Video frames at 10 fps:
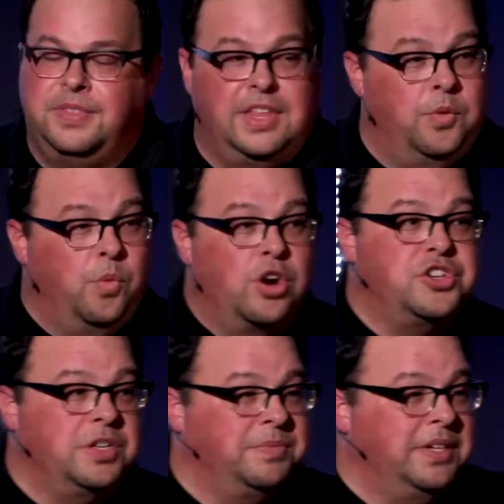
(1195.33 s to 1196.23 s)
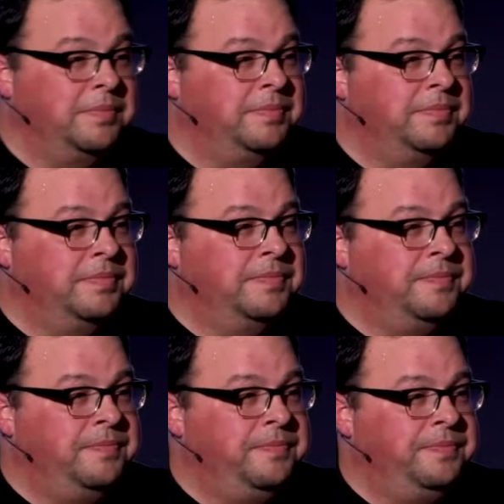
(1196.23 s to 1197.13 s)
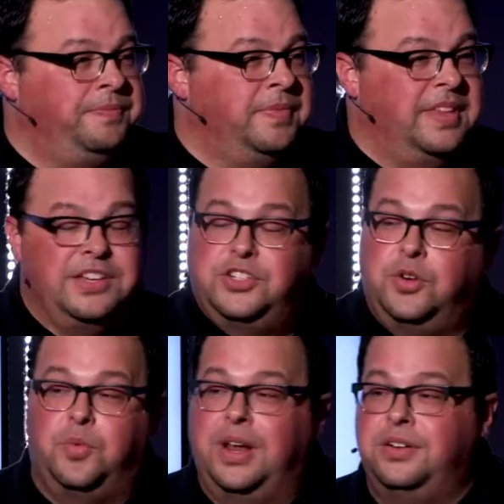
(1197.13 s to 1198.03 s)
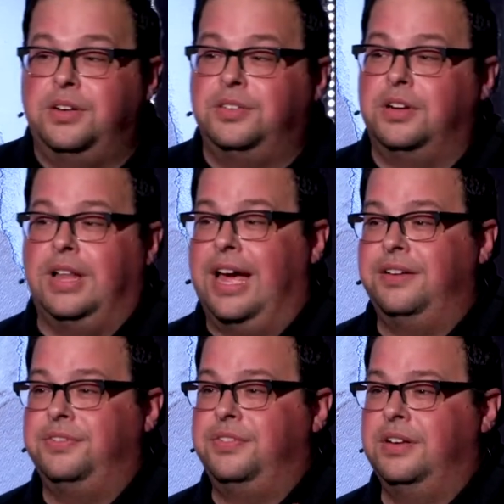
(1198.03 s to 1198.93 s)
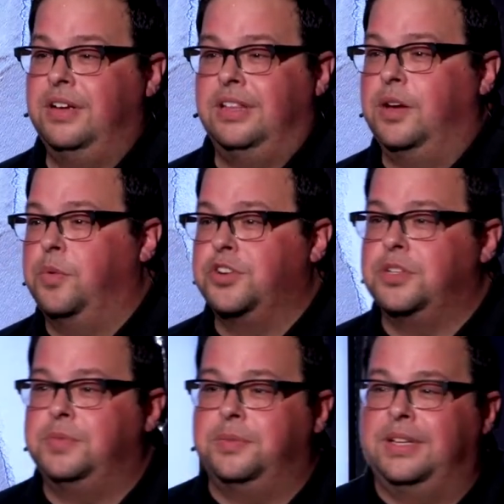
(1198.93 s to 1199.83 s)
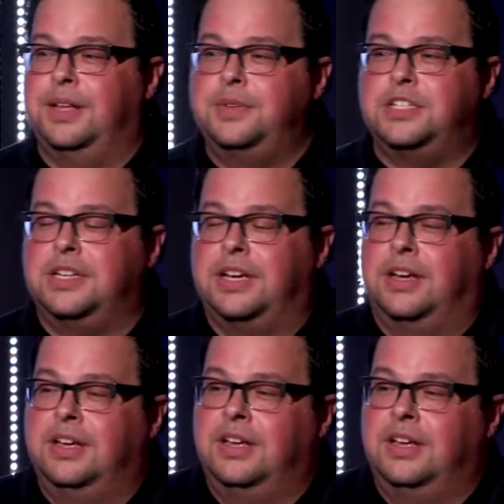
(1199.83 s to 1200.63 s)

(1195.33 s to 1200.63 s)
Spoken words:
They worshiped him. They surrendered their life and they worshiped him. And let me just say,